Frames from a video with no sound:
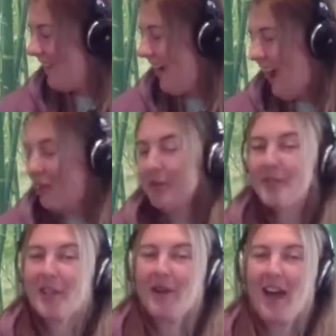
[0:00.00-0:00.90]
I
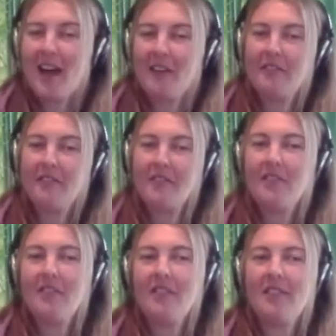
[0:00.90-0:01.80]
also have
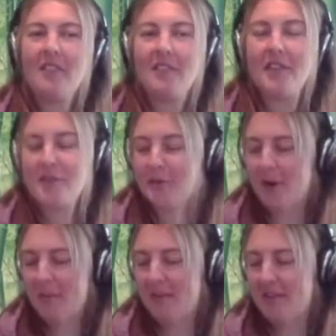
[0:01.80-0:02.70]
digital
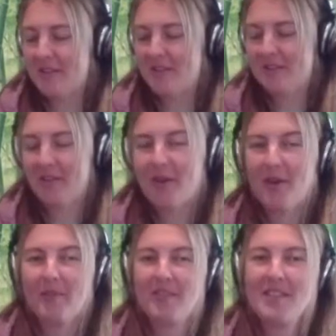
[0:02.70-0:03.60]
copies
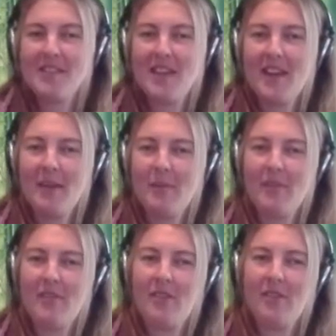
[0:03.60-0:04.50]
of these
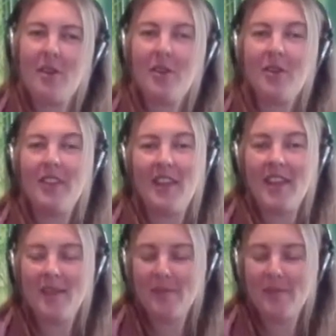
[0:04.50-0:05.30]
games on here,